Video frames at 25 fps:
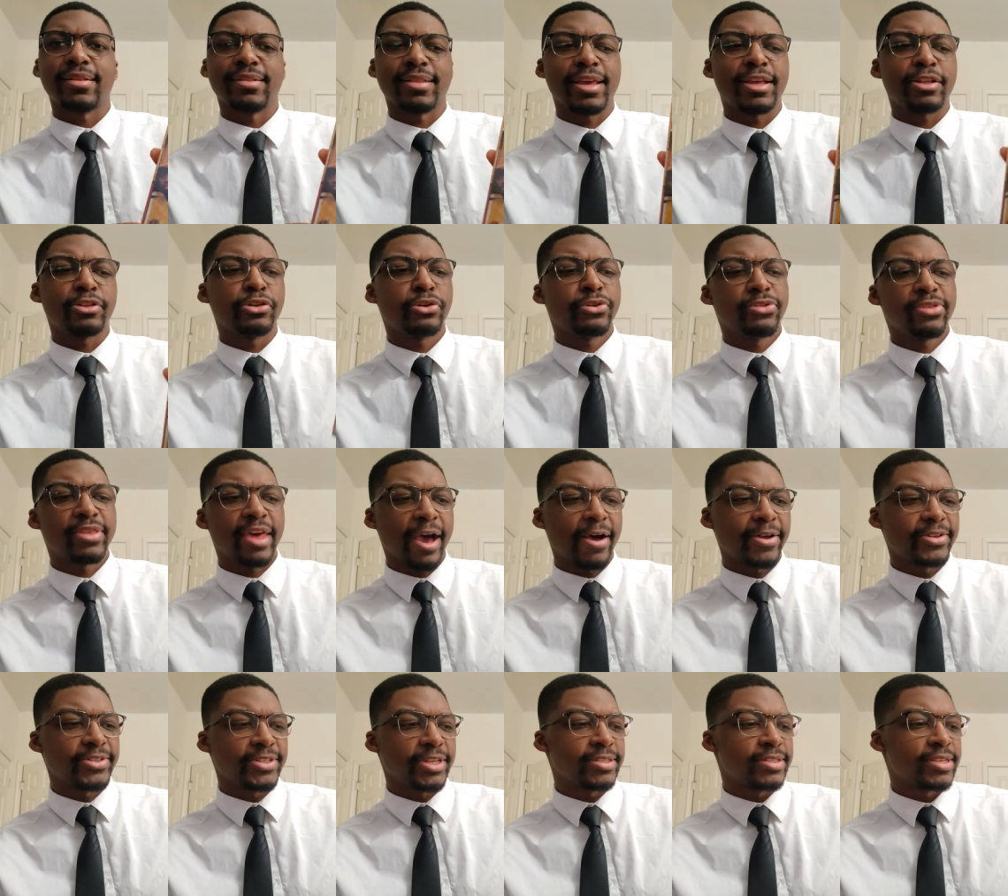to late
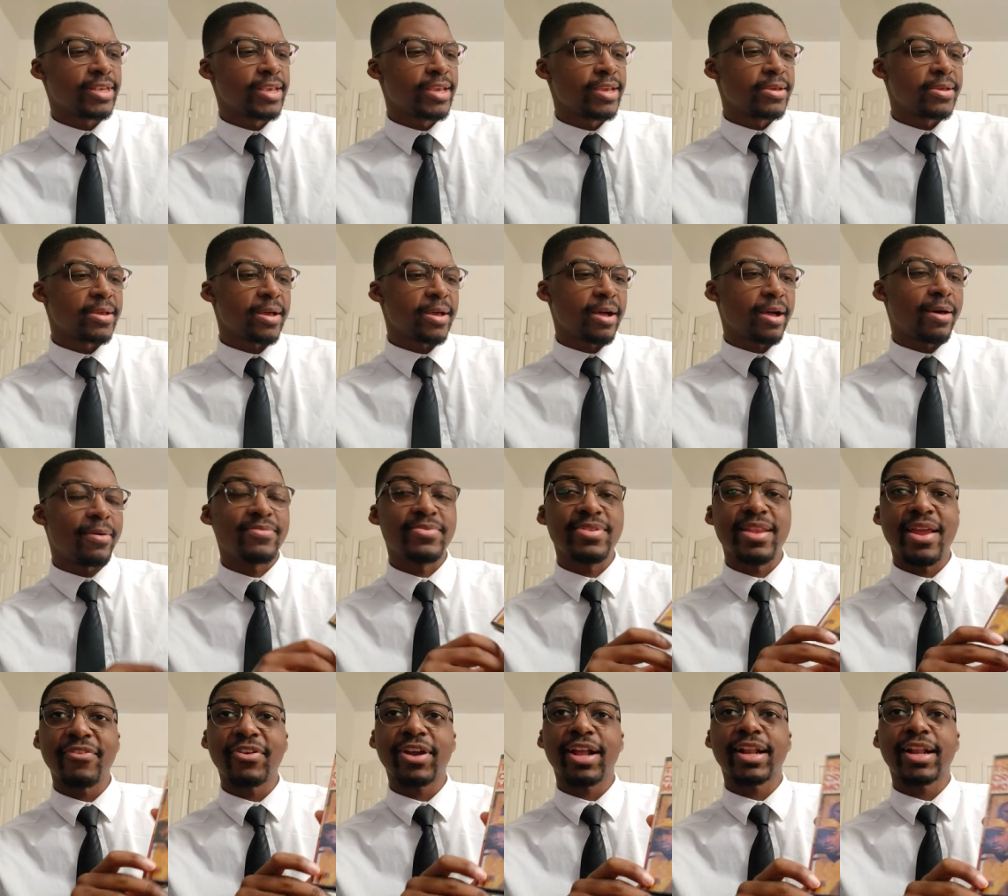2000s. Uh,
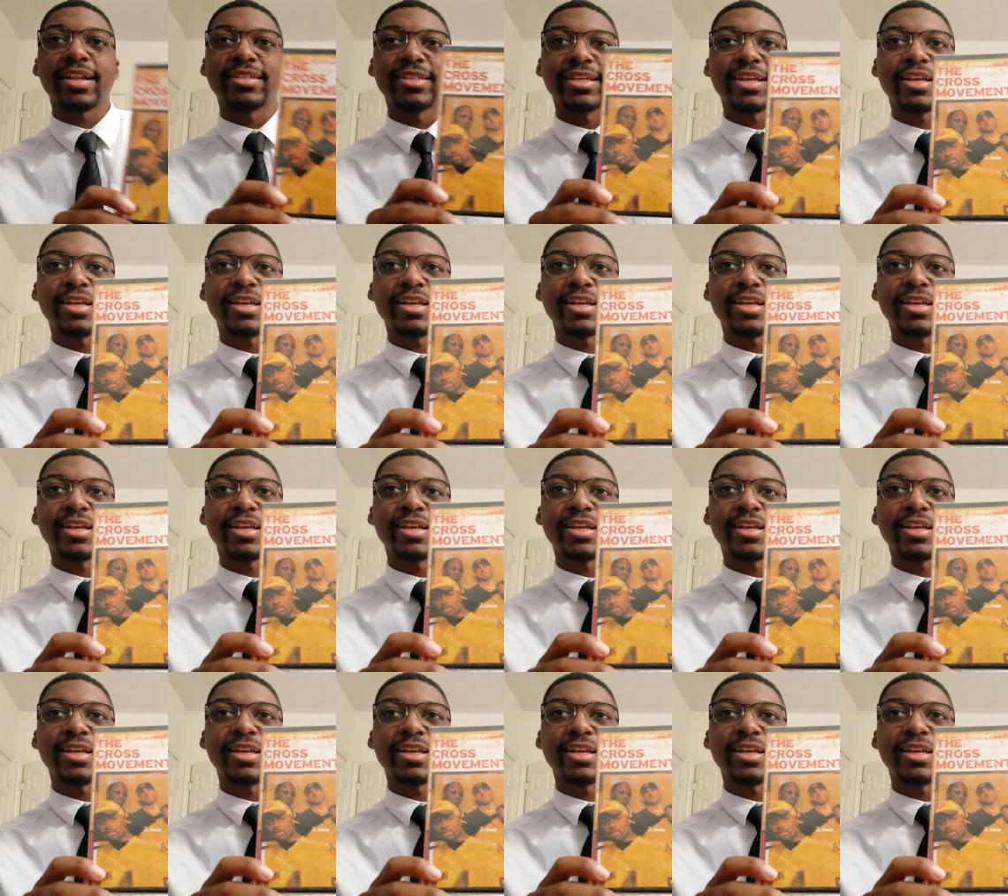never got a